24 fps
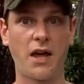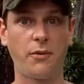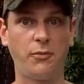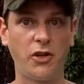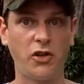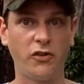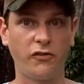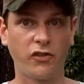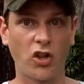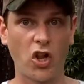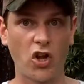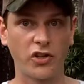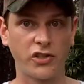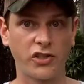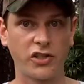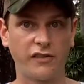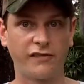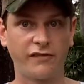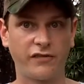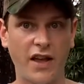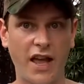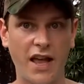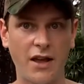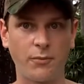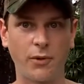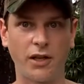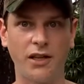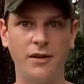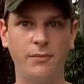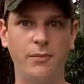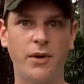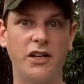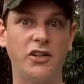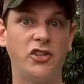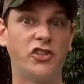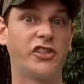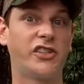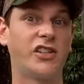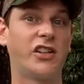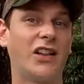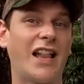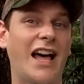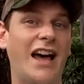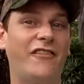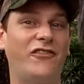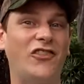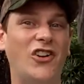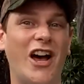Maybe you've lost your family, but you
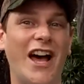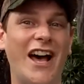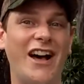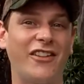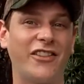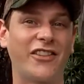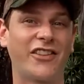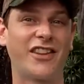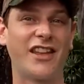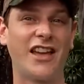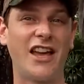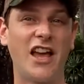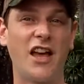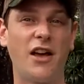still have your health.